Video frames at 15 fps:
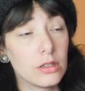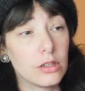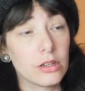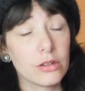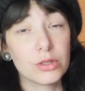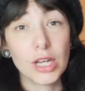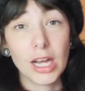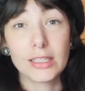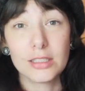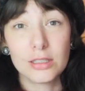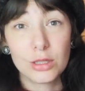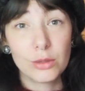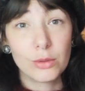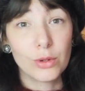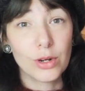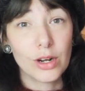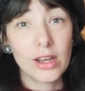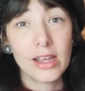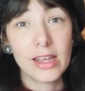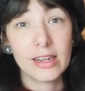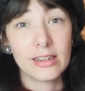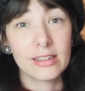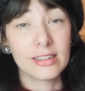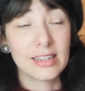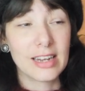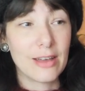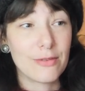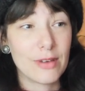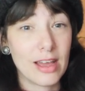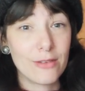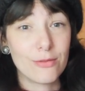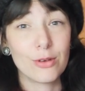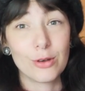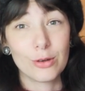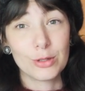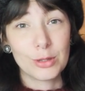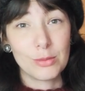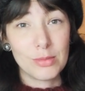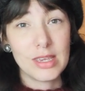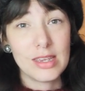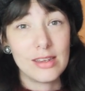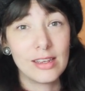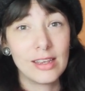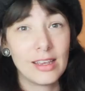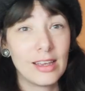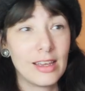you know, chatted to online and never ever got to meet.